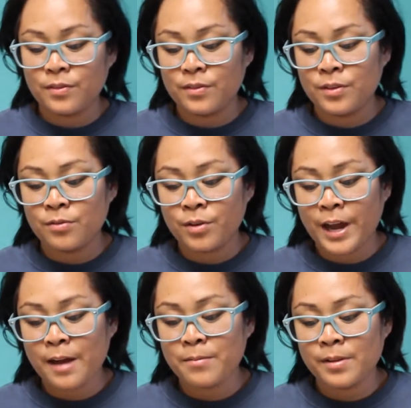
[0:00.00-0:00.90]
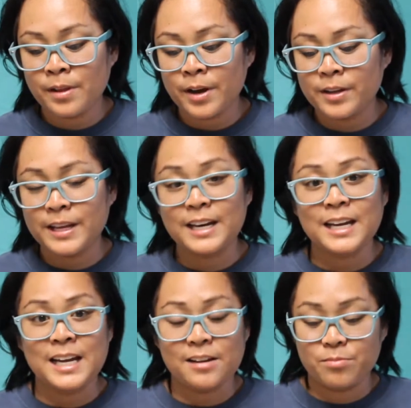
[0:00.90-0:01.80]
the vocabulary that
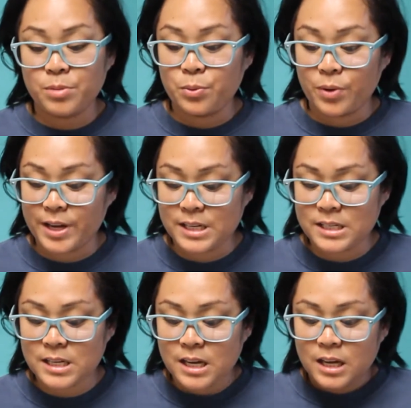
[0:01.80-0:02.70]
it gave me was